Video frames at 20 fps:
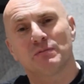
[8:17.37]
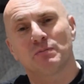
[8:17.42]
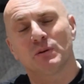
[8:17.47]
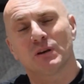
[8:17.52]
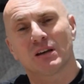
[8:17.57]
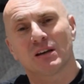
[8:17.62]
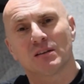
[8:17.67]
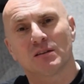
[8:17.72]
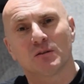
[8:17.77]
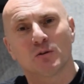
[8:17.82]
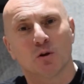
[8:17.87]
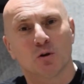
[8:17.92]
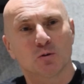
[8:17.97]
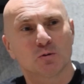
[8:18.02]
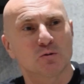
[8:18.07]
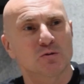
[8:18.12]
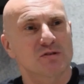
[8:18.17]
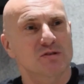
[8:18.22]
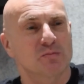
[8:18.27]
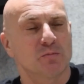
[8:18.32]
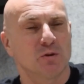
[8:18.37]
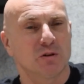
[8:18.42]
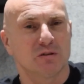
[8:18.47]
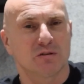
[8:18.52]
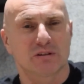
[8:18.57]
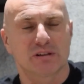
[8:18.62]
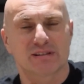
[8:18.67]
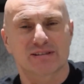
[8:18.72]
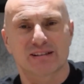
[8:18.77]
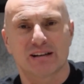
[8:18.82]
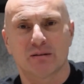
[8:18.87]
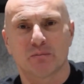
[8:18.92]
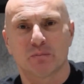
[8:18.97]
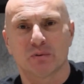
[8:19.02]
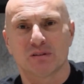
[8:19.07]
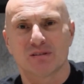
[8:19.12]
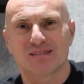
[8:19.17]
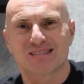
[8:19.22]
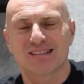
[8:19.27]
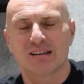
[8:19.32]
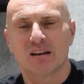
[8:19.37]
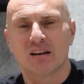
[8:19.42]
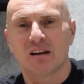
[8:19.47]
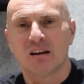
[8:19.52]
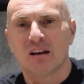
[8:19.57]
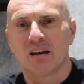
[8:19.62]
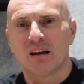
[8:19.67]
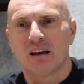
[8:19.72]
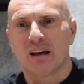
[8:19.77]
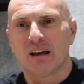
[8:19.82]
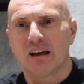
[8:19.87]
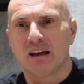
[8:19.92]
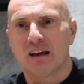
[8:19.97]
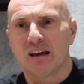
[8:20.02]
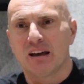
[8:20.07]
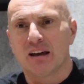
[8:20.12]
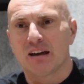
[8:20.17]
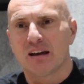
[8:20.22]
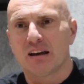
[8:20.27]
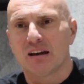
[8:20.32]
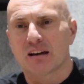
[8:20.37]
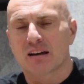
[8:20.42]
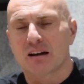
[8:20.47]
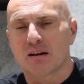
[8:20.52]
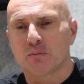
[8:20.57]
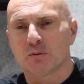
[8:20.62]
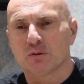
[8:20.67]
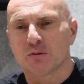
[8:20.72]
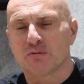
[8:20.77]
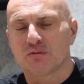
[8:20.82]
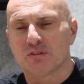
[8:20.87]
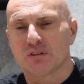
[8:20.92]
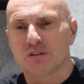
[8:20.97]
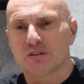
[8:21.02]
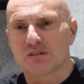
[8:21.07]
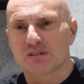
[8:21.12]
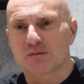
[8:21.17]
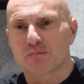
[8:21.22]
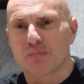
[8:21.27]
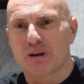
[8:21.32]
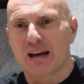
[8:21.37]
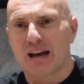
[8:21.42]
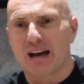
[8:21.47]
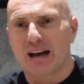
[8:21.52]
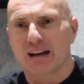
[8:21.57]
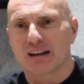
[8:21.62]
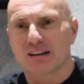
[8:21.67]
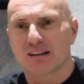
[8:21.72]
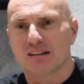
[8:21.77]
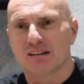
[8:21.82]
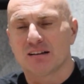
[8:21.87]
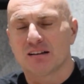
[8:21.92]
If we can go to smaller examples, a couple of years back,